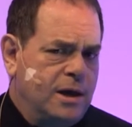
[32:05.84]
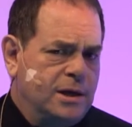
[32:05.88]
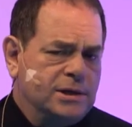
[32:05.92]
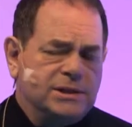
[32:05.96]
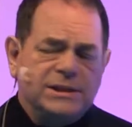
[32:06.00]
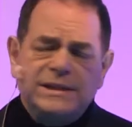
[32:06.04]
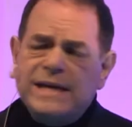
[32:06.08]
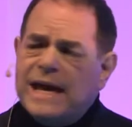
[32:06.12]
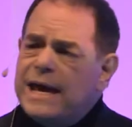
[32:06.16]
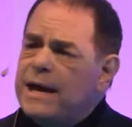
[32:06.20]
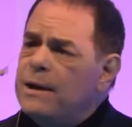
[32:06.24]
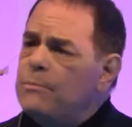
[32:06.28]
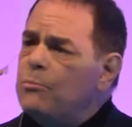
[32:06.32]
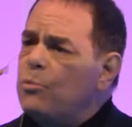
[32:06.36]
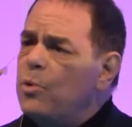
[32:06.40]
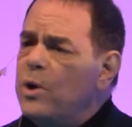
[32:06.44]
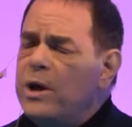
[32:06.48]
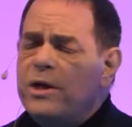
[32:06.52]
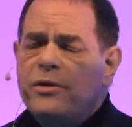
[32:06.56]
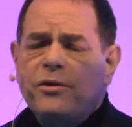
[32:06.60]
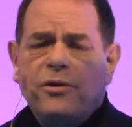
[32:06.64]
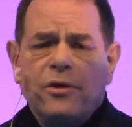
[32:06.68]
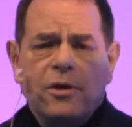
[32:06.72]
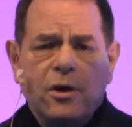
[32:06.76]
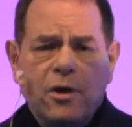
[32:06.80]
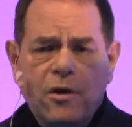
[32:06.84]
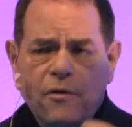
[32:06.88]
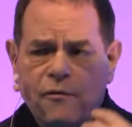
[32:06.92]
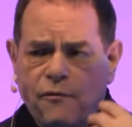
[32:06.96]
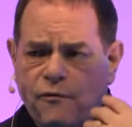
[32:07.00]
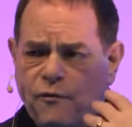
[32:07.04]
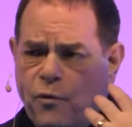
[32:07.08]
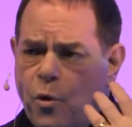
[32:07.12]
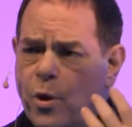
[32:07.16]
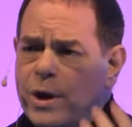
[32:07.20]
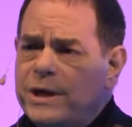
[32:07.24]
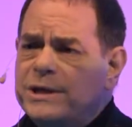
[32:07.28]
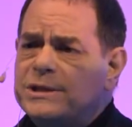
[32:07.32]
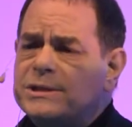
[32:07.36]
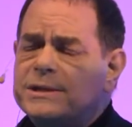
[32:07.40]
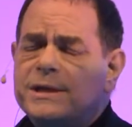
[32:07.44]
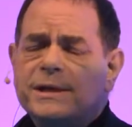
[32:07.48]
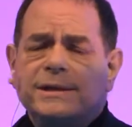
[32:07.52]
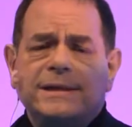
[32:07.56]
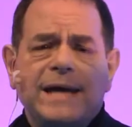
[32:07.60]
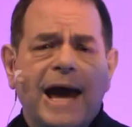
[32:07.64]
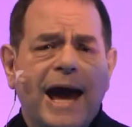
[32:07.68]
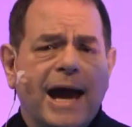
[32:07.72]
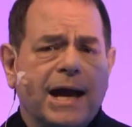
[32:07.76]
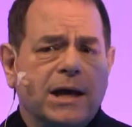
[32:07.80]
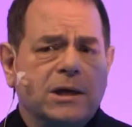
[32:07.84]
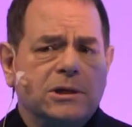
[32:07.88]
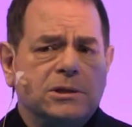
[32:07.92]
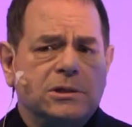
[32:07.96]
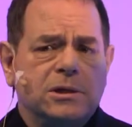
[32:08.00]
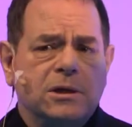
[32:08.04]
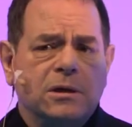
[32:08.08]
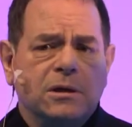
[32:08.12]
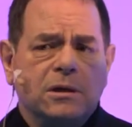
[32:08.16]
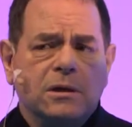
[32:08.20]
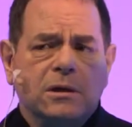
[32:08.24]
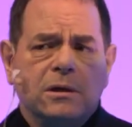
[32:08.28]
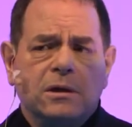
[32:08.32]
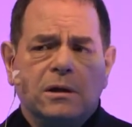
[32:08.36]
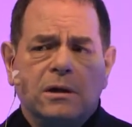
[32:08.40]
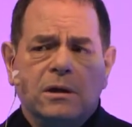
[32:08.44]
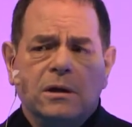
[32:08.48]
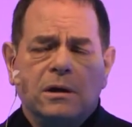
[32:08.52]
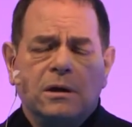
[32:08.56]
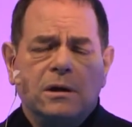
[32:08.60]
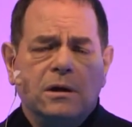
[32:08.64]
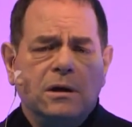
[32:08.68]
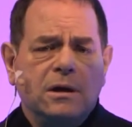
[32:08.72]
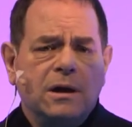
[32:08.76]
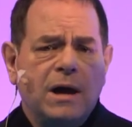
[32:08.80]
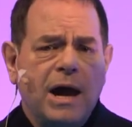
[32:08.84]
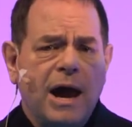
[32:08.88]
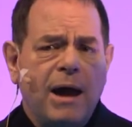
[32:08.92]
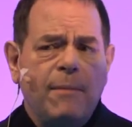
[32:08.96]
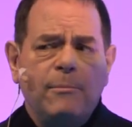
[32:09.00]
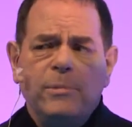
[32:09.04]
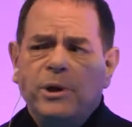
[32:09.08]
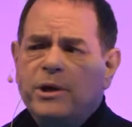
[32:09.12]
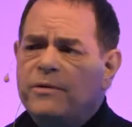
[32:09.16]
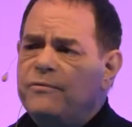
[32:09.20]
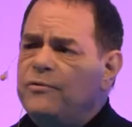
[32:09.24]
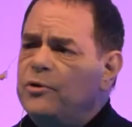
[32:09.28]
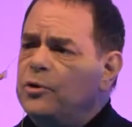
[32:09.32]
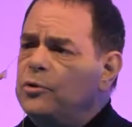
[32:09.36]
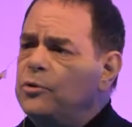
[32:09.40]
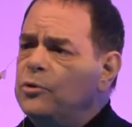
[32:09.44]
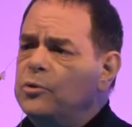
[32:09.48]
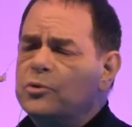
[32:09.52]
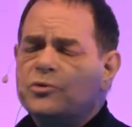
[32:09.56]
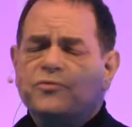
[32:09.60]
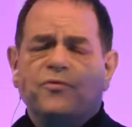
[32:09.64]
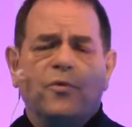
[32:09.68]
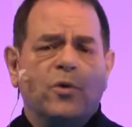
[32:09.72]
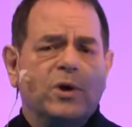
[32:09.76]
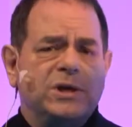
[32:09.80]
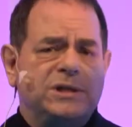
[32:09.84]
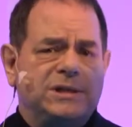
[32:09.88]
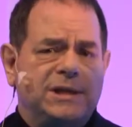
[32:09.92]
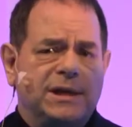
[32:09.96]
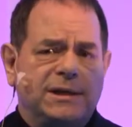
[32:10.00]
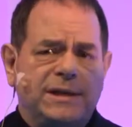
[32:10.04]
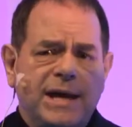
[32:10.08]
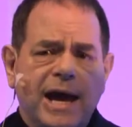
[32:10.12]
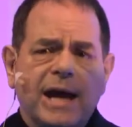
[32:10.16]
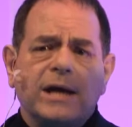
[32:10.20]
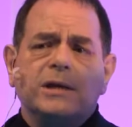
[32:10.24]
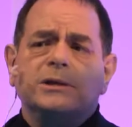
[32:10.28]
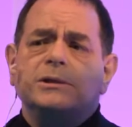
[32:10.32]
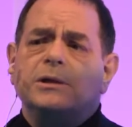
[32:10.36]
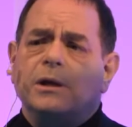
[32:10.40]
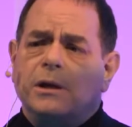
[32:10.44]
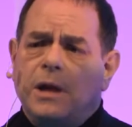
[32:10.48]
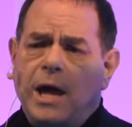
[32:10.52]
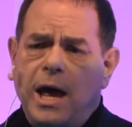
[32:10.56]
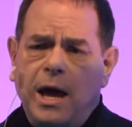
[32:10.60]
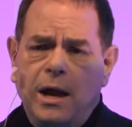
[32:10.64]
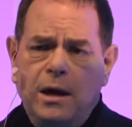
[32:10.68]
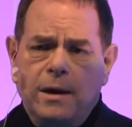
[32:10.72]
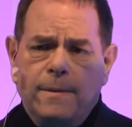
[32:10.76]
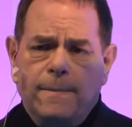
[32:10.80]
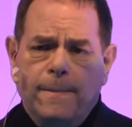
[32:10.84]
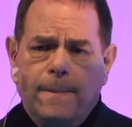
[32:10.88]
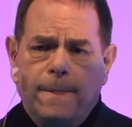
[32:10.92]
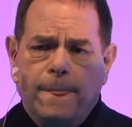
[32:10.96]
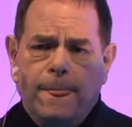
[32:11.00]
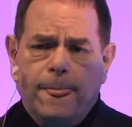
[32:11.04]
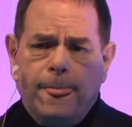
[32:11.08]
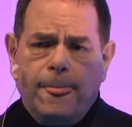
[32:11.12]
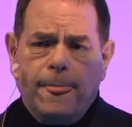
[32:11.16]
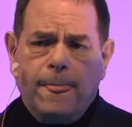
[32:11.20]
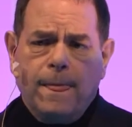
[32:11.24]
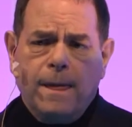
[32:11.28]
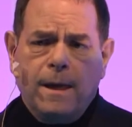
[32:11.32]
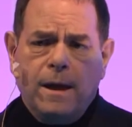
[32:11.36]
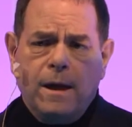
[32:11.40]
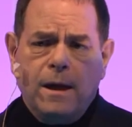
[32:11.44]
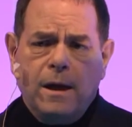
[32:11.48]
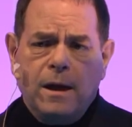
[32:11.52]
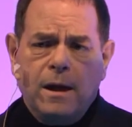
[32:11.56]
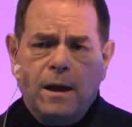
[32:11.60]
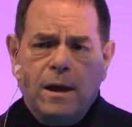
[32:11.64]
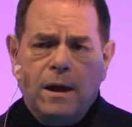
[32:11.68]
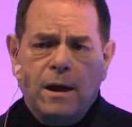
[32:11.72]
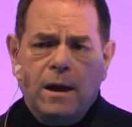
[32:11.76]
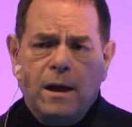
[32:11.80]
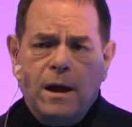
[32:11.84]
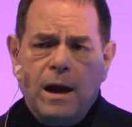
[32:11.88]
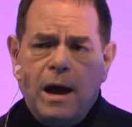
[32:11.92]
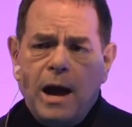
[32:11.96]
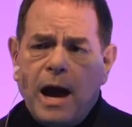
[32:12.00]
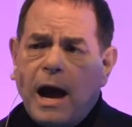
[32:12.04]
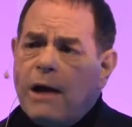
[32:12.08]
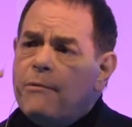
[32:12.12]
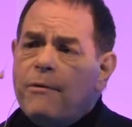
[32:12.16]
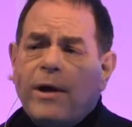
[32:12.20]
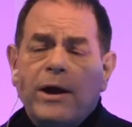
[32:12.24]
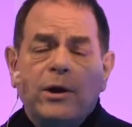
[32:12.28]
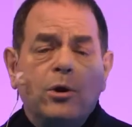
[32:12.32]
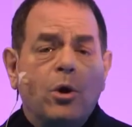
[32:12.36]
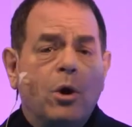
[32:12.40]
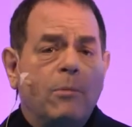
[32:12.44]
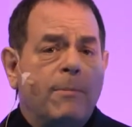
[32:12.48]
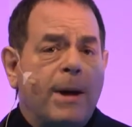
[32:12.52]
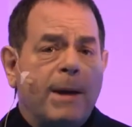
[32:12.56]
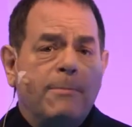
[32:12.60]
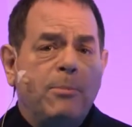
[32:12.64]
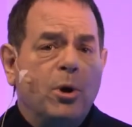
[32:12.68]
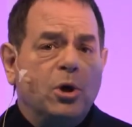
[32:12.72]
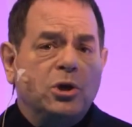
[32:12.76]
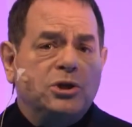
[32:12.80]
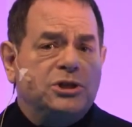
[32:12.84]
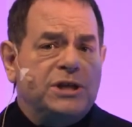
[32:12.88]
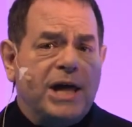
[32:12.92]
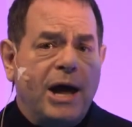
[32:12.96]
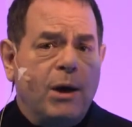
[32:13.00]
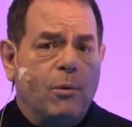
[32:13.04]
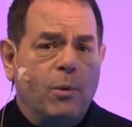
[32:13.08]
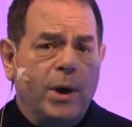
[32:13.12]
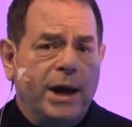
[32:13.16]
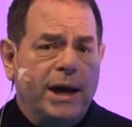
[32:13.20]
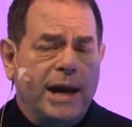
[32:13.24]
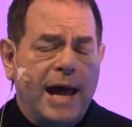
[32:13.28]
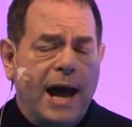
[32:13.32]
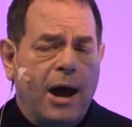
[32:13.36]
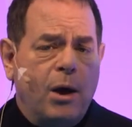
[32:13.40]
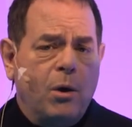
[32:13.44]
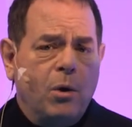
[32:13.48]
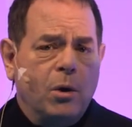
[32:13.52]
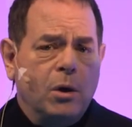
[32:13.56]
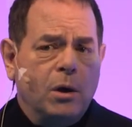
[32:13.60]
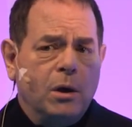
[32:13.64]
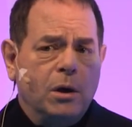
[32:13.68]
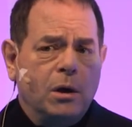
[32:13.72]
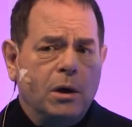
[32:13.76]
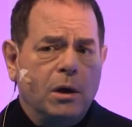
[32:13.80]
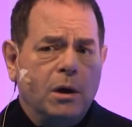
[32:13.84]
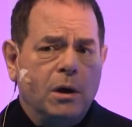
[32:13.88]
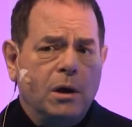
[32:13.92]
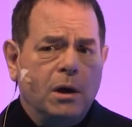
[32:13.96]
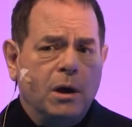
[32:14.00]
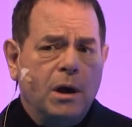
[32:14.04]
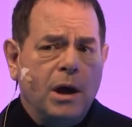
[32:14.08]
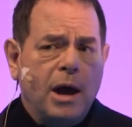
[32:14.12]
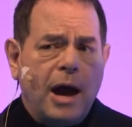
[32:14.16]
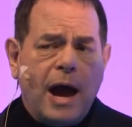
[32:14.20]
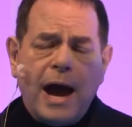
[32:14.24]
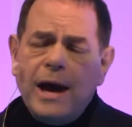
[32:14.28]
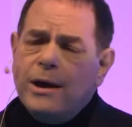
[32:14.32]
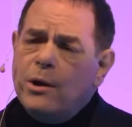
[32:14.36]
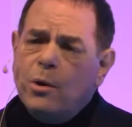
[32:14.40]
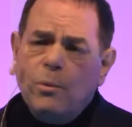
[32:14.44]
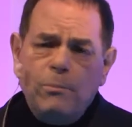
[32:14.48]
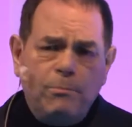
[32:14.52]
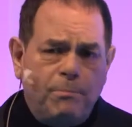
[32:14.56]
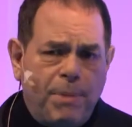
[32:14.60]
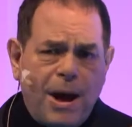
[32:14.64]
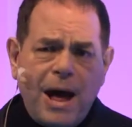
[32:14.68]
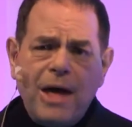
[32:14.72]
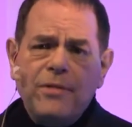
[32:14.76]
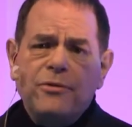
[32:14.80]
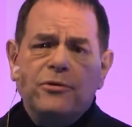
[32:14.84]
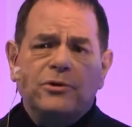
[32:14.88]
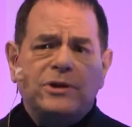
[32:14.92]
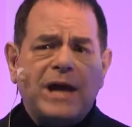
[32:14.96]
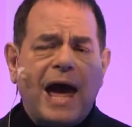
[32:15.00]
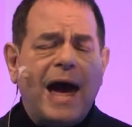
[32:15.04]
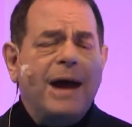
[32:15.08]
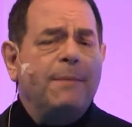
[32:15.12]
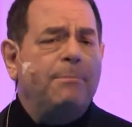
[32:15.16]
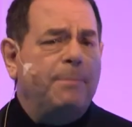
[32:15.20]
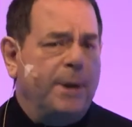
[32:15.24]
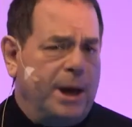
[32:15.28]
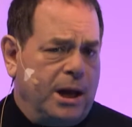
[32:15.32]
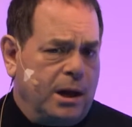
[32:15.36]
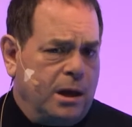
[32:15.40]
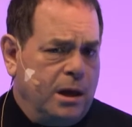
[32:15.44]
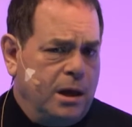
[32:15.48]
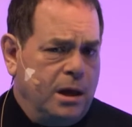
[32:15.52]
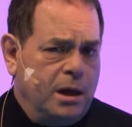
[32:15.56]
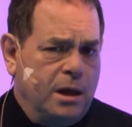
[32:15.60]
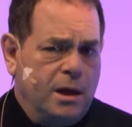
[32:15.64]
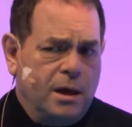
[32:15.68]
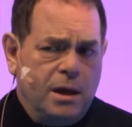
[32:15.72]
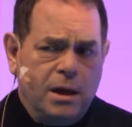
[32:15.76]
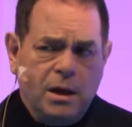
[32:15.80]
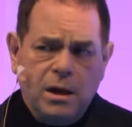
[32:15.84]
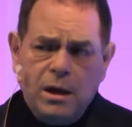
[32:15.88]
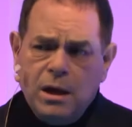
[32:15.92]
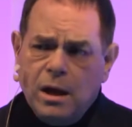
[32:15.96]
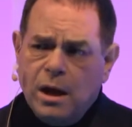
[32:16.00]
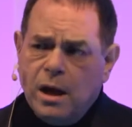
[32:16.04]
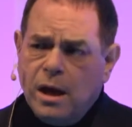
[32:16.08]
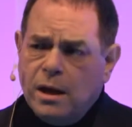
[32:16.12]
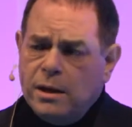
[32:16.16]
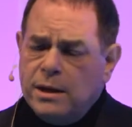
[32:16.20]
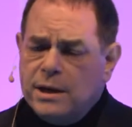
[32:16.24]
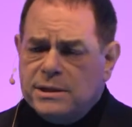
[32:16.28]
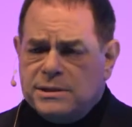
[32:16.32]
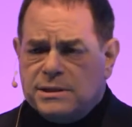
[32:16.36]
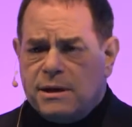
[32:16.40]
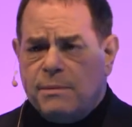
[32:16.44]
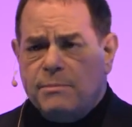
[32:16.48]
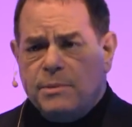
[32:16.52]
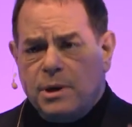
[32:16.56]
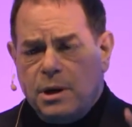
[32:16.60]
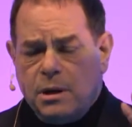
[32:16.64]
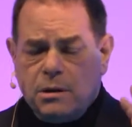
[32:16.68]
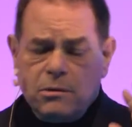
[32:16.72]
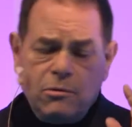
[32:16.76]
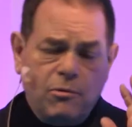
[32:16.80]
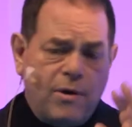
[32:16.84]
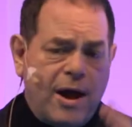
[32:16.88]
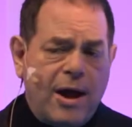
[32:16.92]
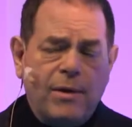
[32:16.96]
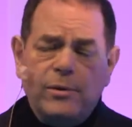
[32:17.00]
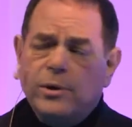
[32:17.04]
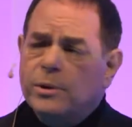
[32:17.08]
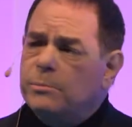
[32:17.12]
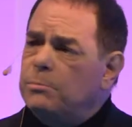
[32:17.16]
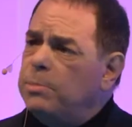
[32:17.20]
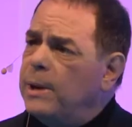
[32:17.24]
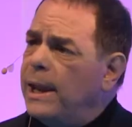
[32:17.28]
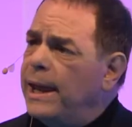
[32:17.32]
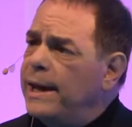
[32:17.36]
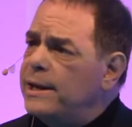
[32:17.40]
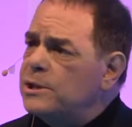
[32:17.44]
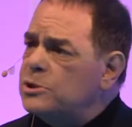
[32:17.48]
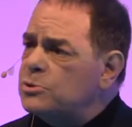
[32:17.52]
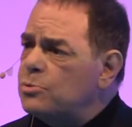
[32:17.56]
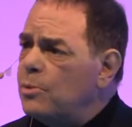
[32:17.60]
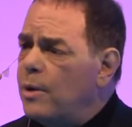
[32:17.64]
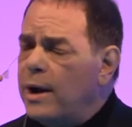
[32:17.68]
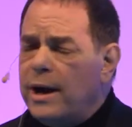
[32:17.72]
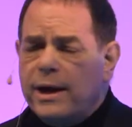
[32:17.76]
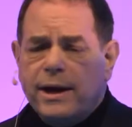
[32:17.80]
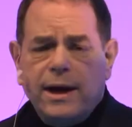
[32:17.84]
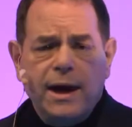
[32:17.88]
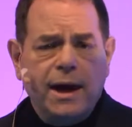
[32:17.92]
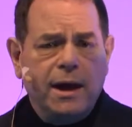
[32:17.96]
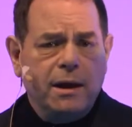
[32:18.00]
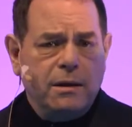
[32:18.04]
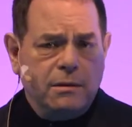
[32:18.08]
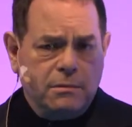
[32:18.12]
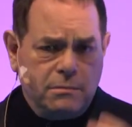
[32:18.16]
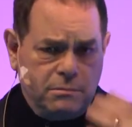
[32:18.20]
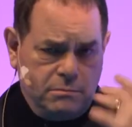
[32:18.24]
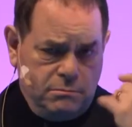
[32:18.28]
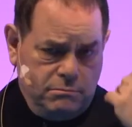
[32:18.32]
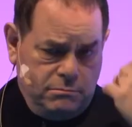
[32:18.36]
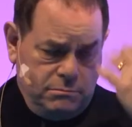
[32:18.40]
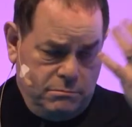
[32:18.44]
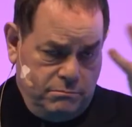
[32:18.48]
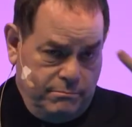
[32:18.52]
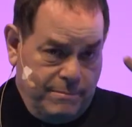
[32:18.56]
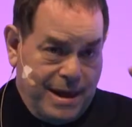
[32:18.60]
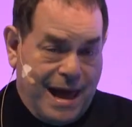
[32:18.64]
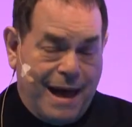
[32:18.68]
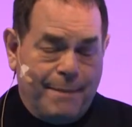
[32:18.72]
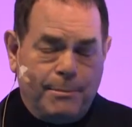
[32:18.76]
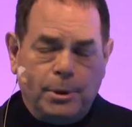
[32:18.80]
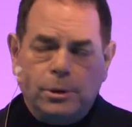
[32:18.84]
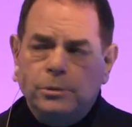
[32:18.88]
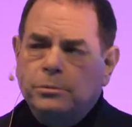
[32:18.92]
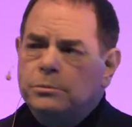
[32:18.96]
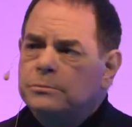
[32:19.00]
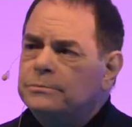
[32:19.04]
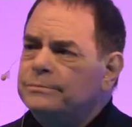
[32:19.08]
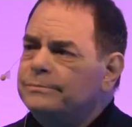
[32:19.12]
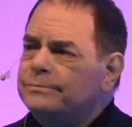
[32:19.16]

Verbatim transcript: Same with voice to text. How many of you use voice to text a lot? I write all my books that way now. I don't bother typing unless I'm in a crowded place where I can't babble.